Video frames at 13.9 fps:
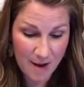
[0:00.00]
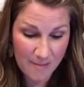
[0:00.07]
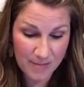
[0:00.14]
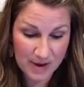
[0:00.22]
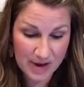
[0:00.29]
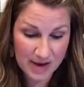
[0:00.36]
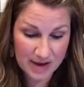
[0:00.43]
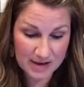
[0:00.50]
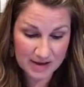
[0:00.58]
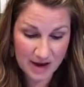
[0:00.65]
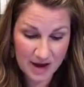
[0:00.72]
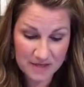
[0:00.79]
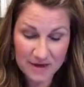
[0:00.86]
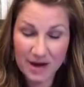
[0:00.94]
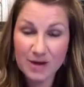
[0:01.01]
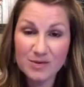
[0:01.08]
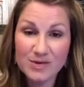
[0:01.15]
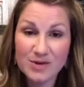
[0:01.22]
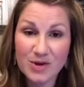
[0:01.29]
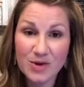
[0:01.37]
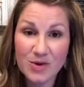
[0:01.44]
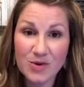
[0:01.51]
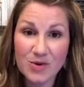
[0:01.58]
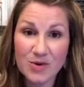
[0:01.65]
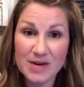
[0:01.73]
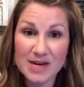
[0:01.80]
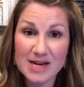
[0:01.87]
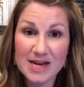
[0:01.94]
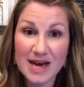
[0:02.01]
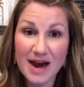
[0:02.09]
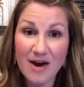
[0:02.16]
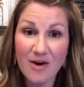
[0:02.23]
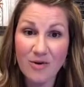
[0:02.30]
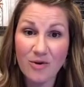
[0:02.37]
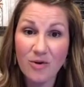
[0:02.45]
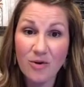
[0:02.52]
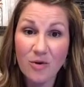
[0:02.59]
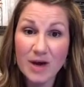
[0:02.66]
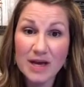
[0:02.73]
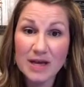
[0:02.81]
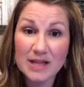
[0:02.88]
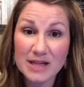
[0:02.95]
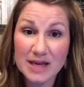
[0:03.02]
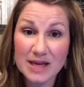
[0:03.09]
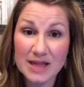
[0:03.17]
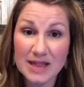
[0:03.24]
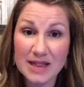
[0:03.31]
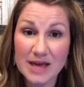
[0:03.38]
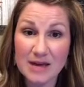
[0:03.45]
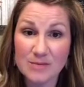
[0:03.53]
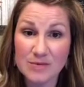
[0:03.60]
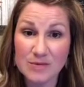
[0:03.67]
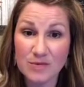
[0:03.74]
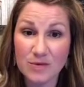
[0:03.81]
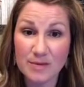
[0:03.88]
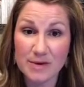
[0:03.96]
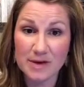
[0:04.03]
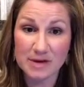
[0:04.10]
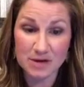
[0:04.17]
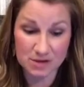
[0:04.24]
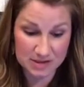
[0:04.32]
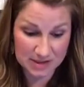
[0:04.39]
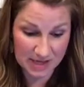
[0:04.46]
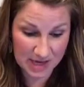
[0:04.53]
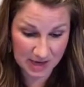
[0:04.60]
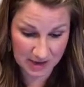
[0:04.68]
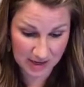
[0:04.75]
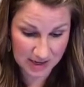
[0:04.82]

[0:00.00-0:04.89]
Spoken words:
But I thought it was so neat how quickly they absorb into your skin.